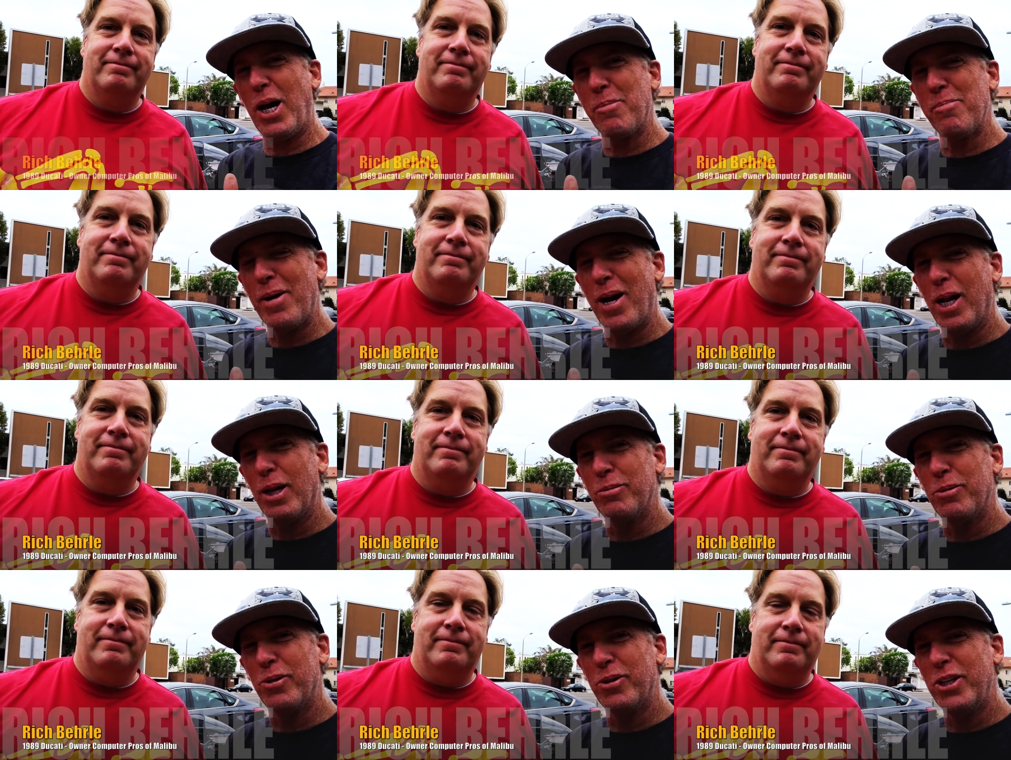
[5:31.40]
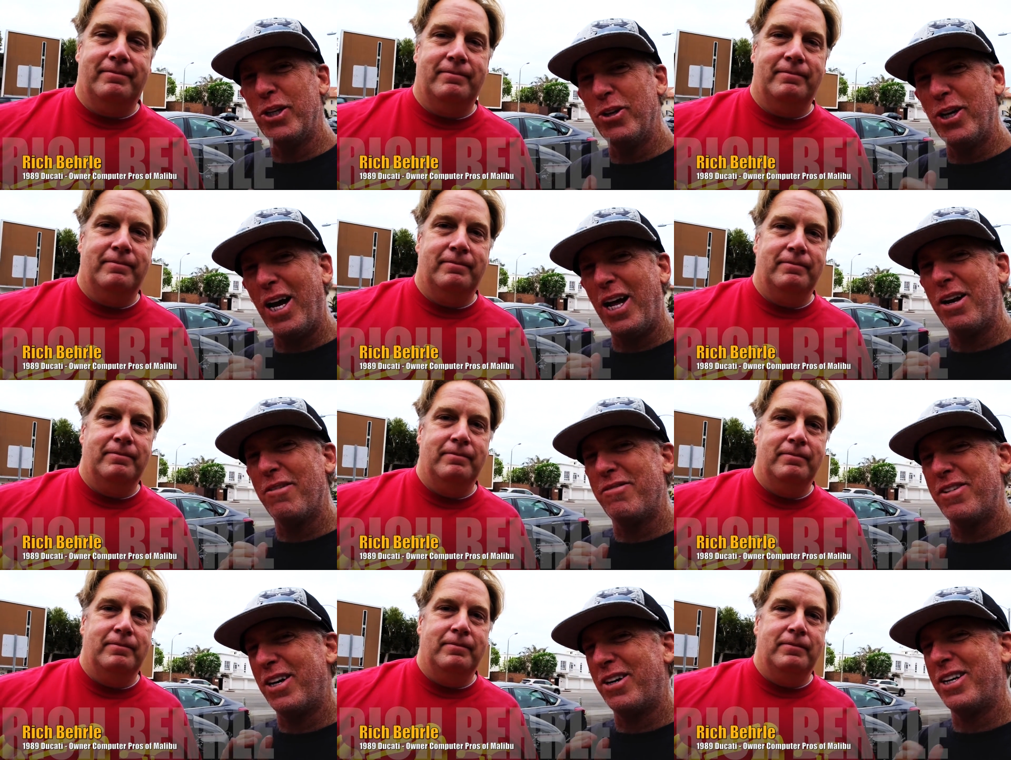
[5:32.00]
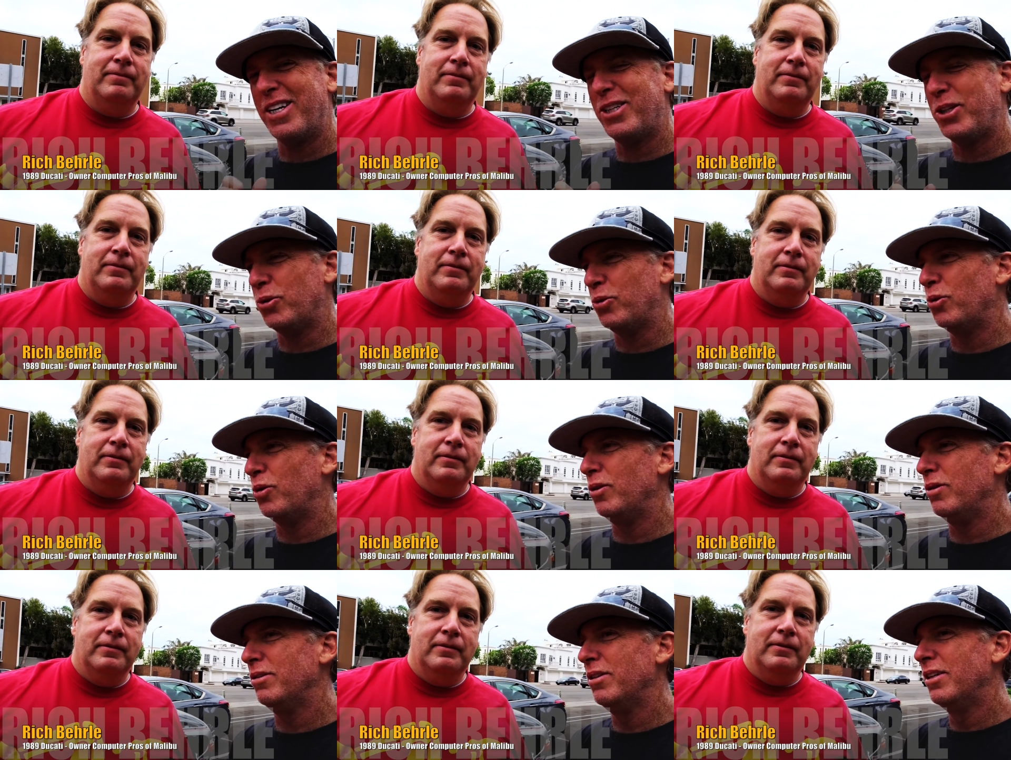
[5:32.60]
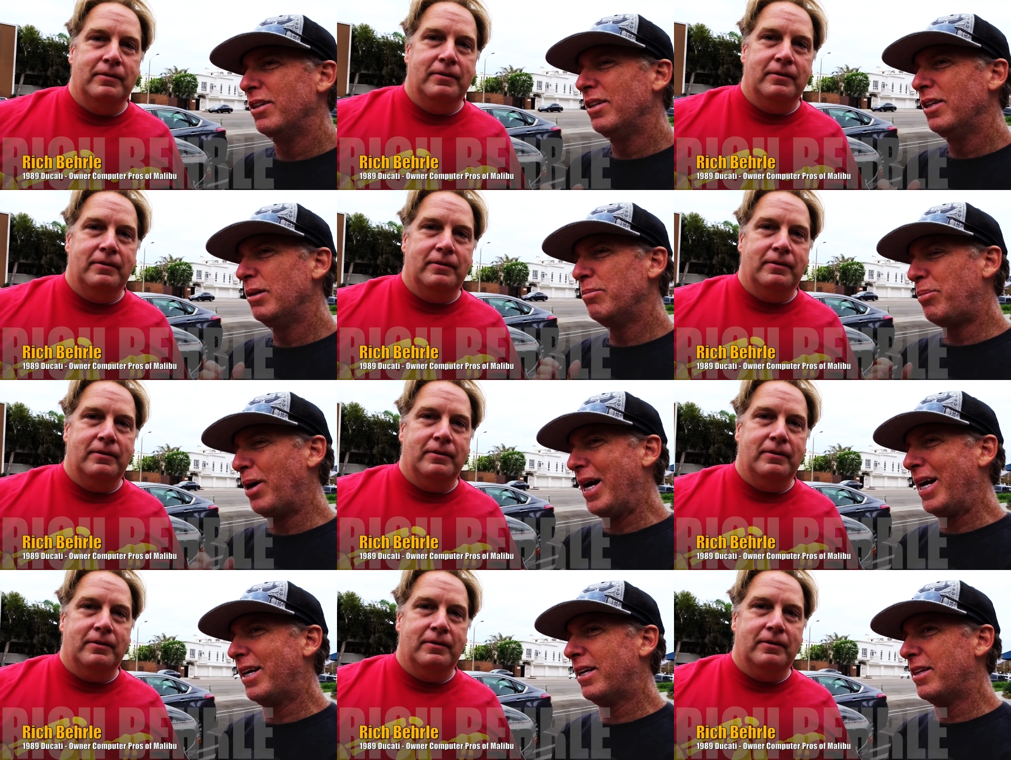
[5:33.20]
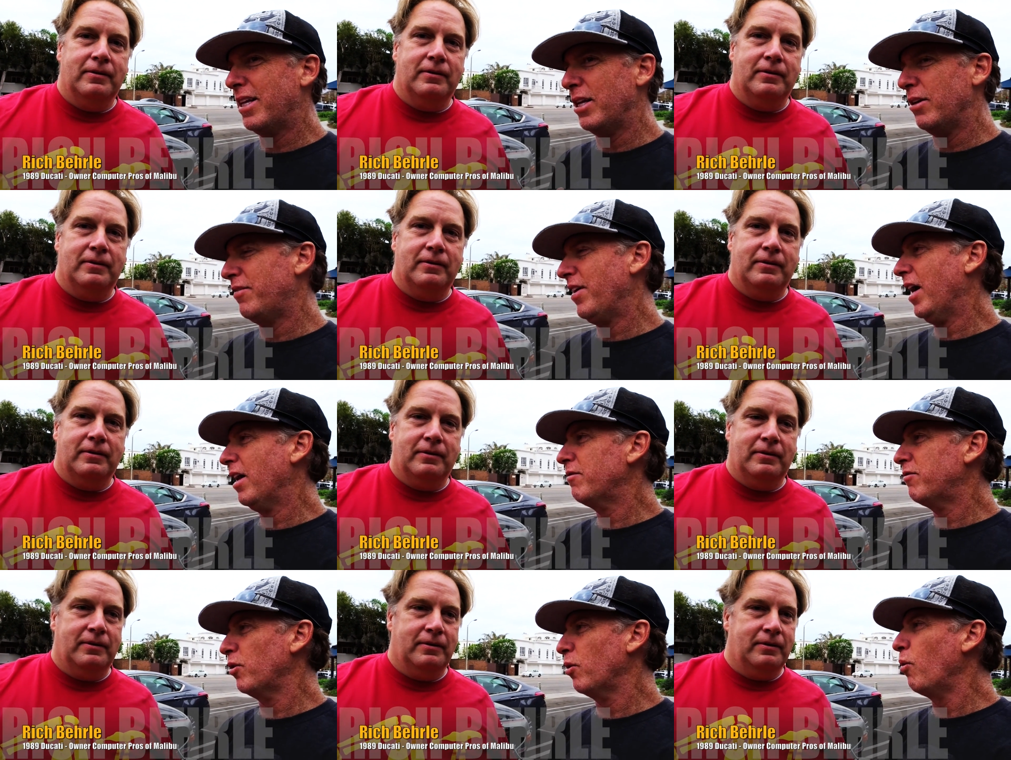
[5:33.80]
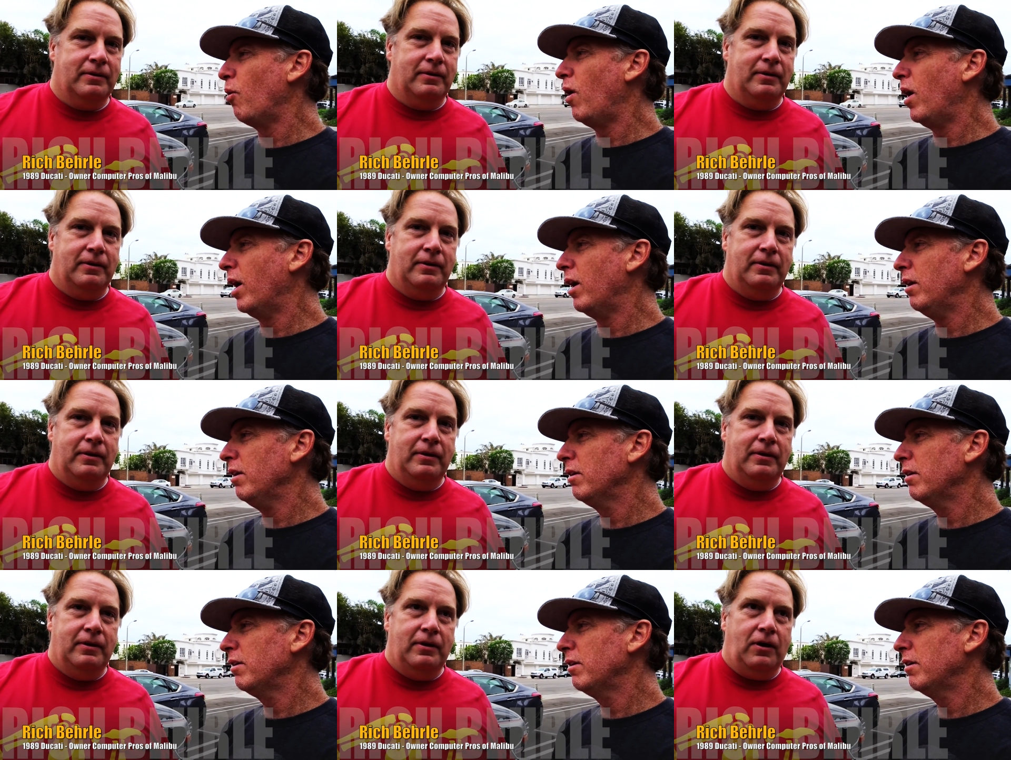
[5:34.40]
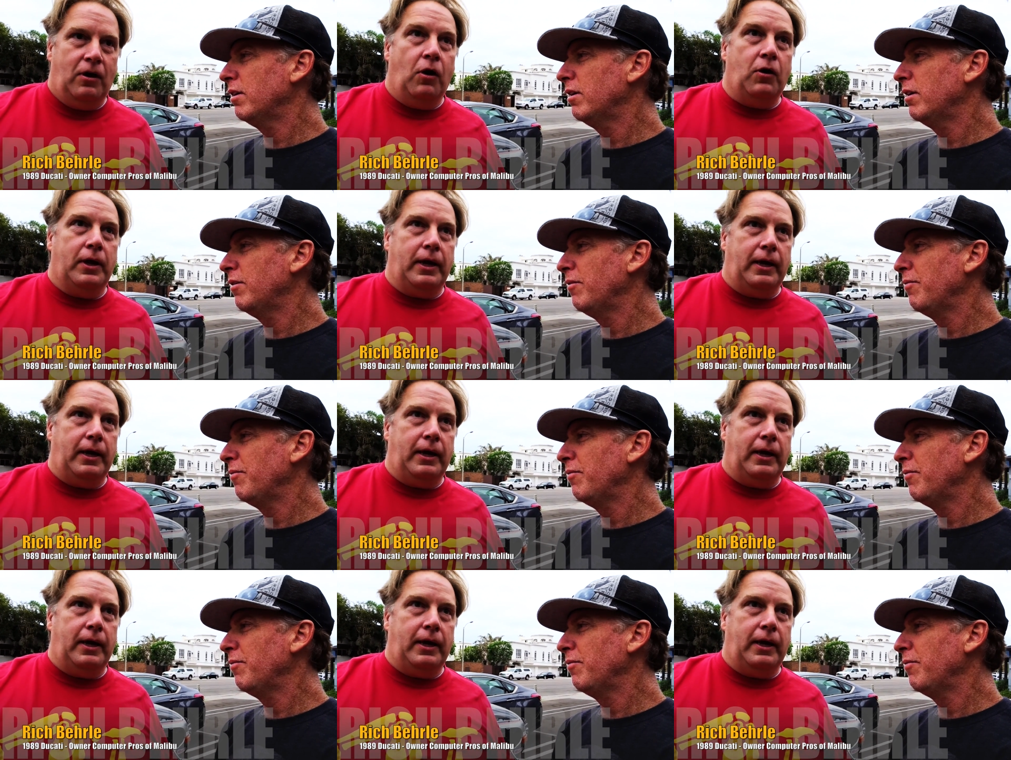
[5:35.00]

Speaker 1: Malibu, you got a very cool bike that you've had for a while. Oh